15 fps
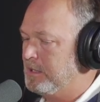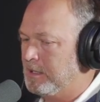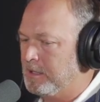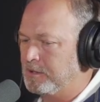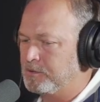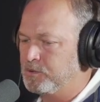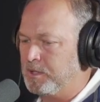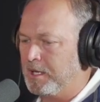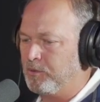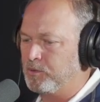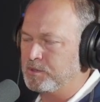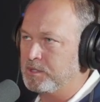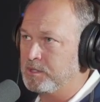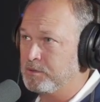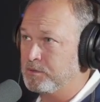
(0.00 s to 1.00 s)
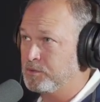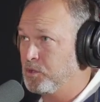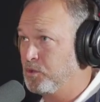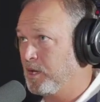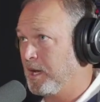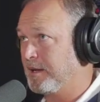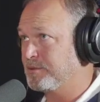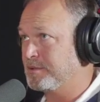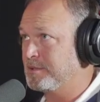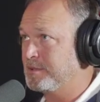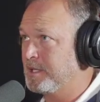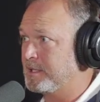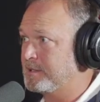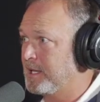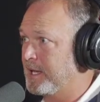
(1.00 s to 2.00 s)
That was in
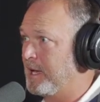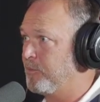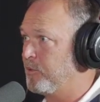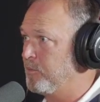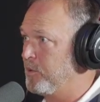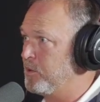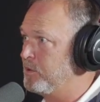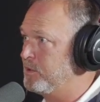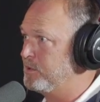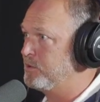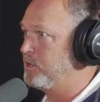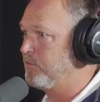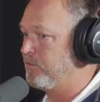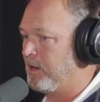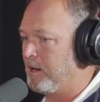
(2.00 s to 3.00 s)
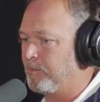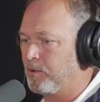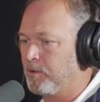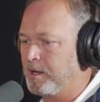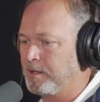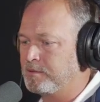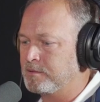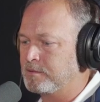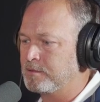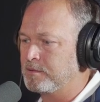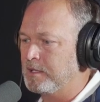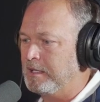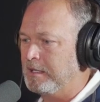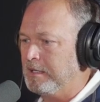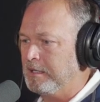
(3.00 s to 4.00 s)
2006. I got promoted to chief operations.